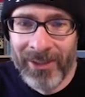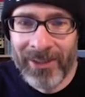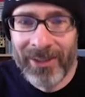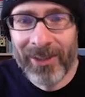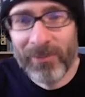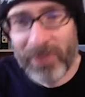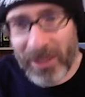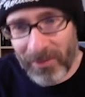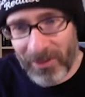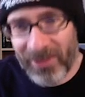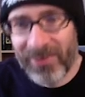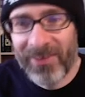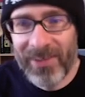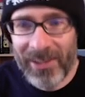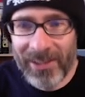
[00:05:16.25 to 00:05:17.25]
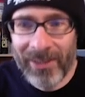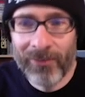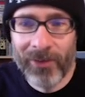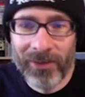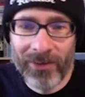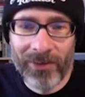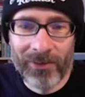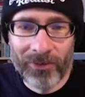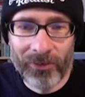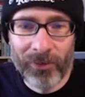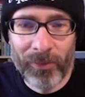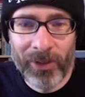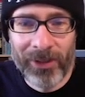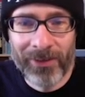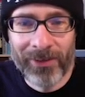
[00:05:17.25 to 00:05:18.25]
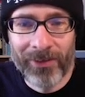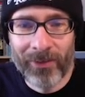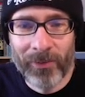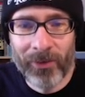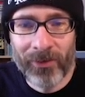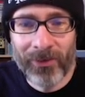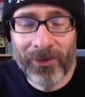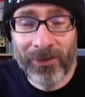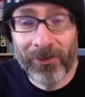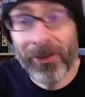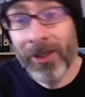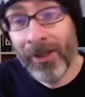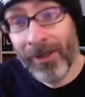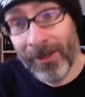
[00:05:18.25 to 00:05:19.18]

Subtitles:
BBC, what's the truth behind the conspiracy theory?